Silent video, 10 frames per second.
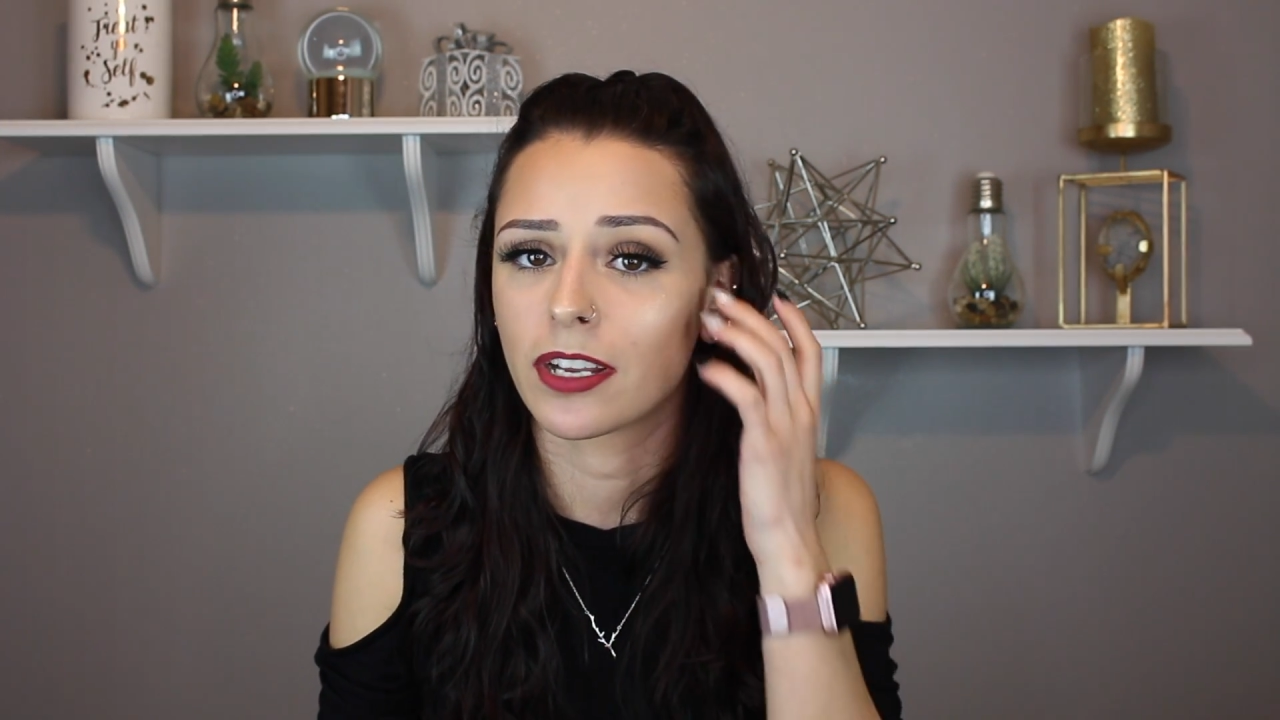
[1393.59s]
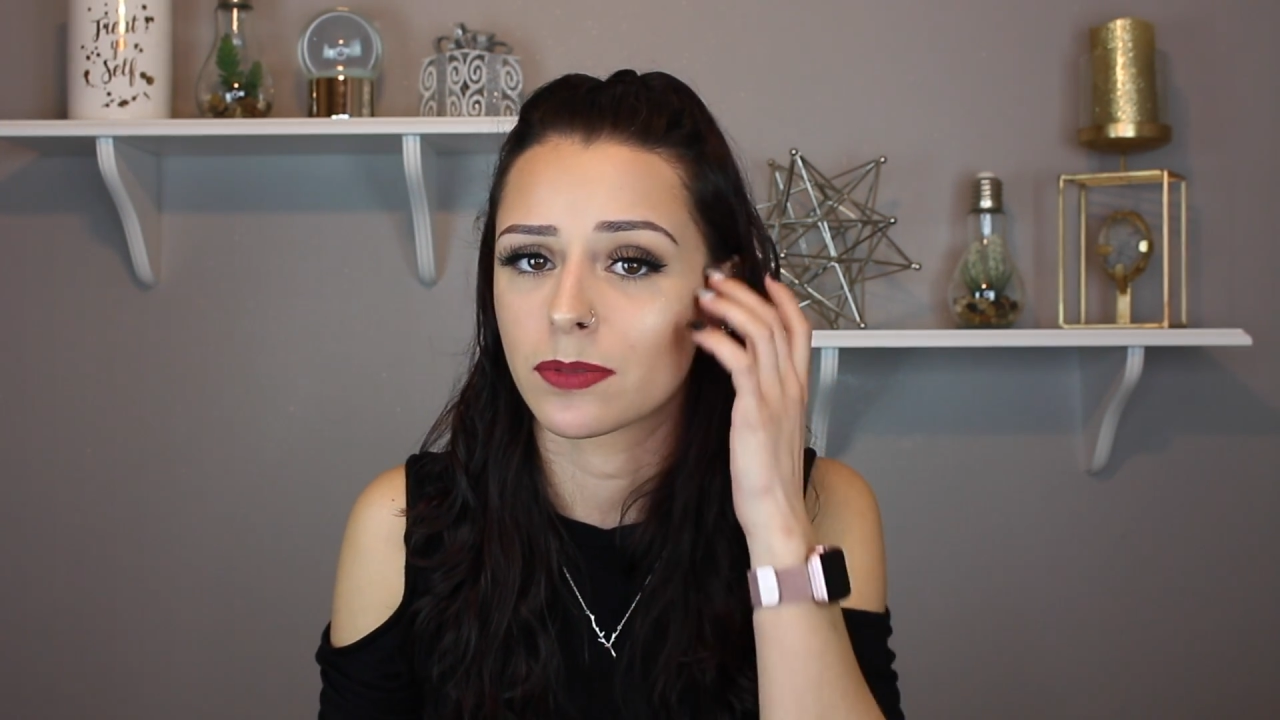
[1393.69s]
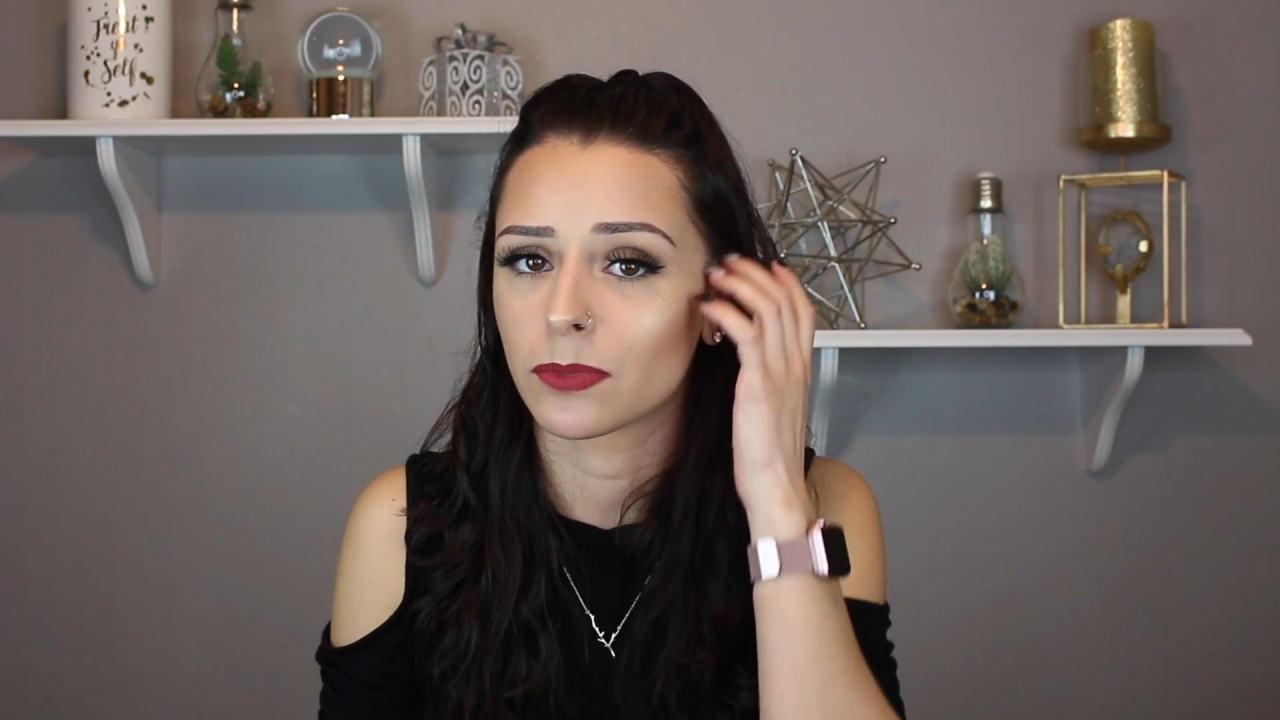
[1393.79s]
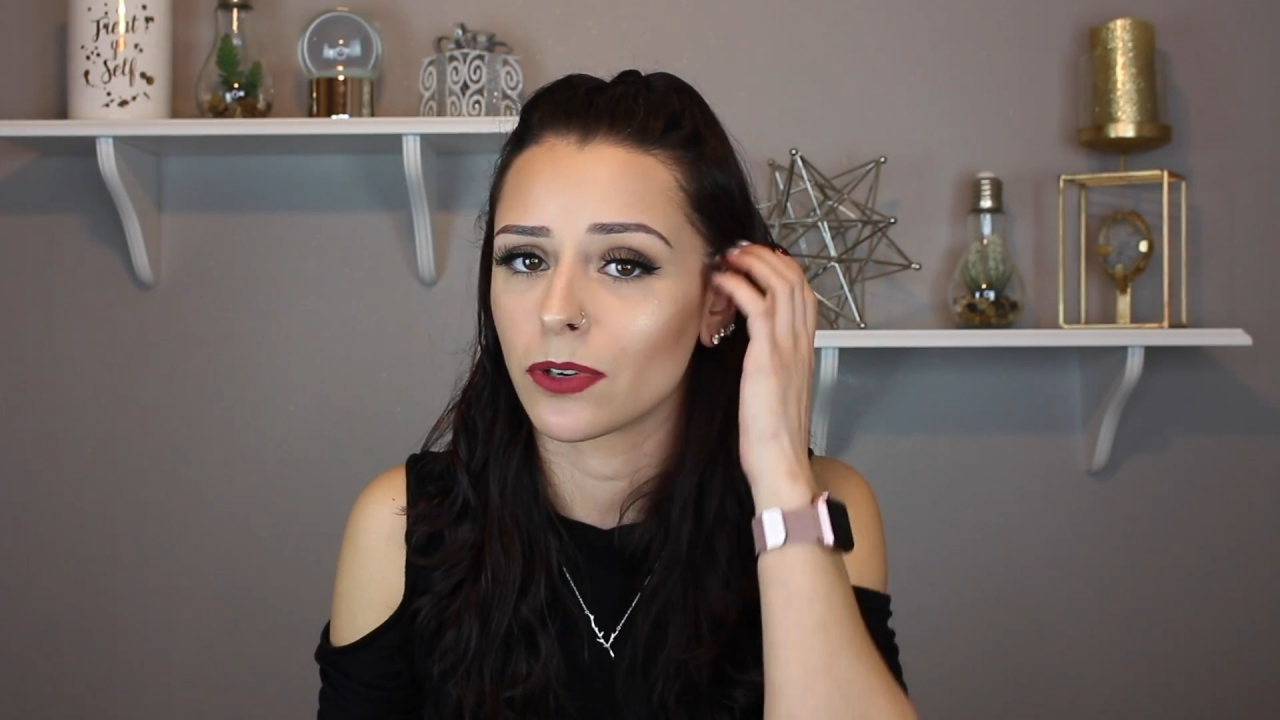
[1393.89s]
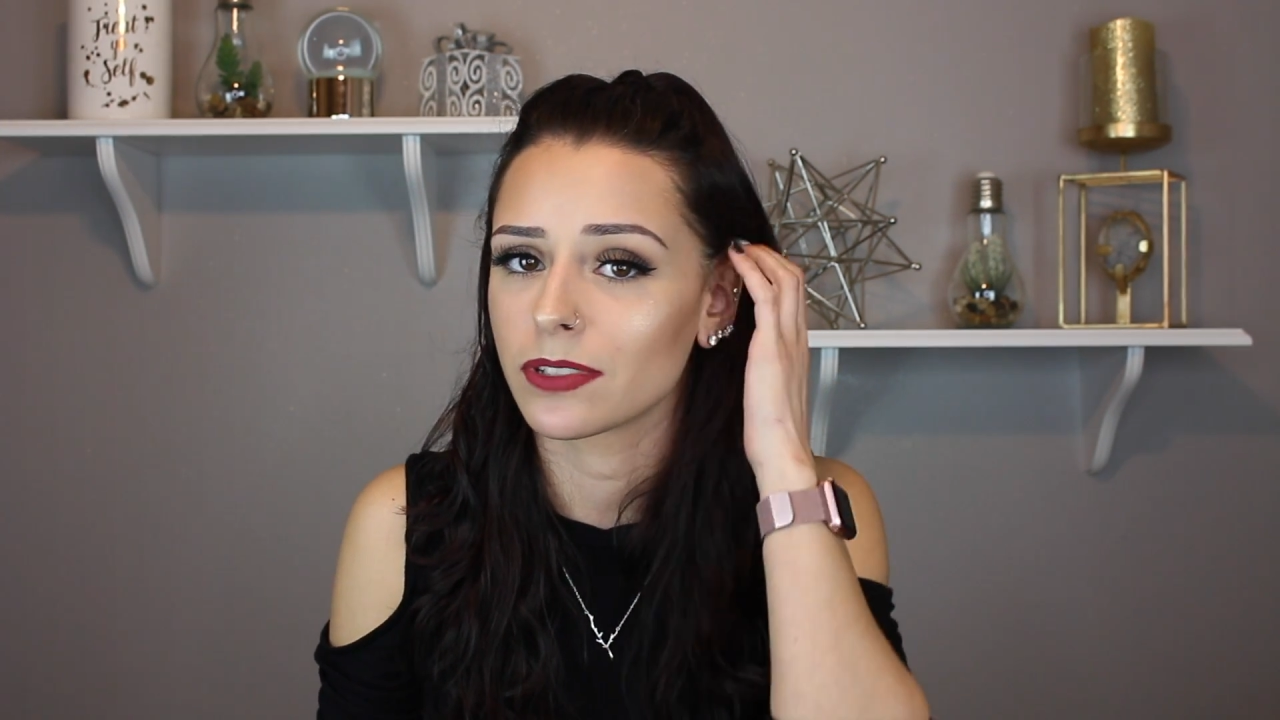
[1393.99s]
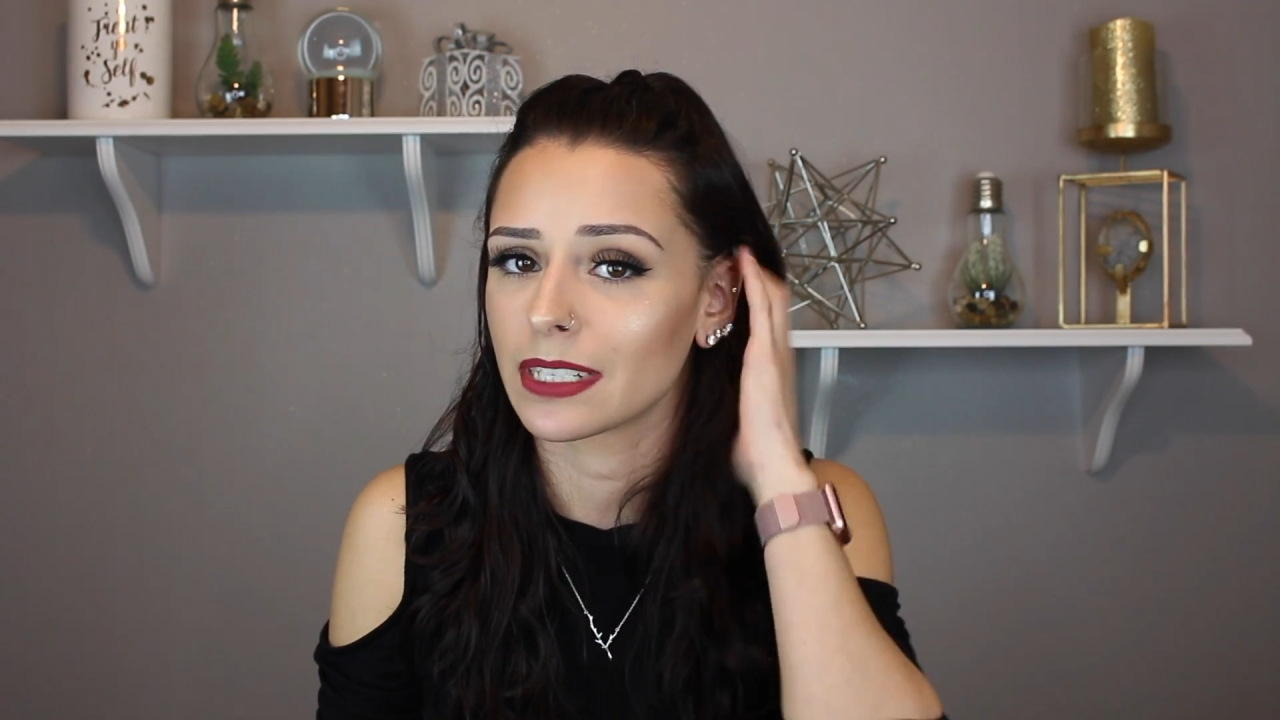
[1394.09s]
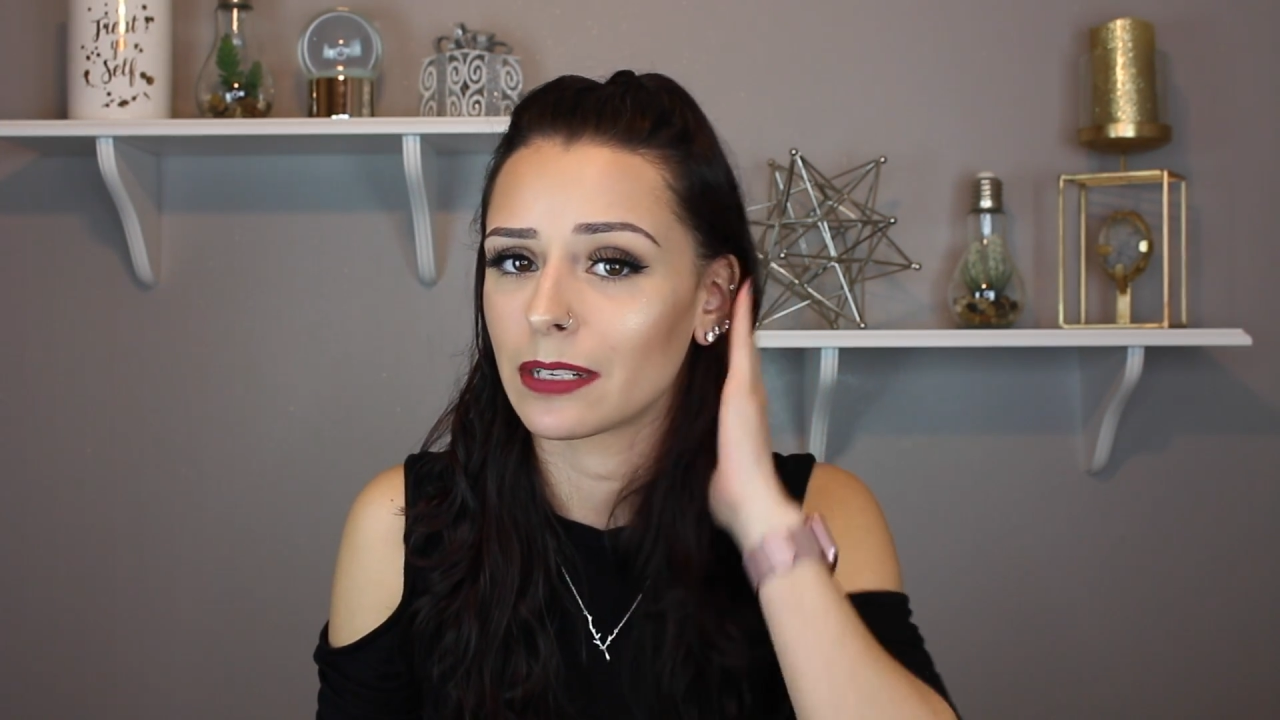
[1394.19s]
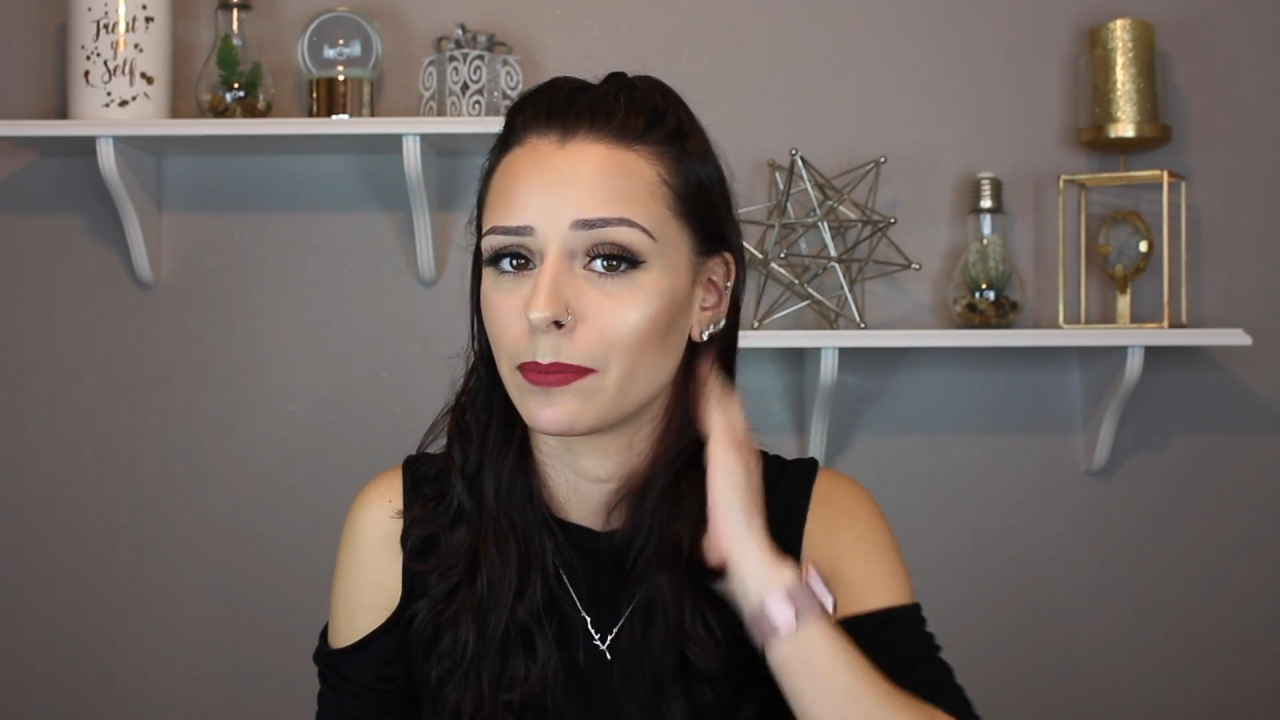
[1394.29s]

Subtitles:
eyes more as like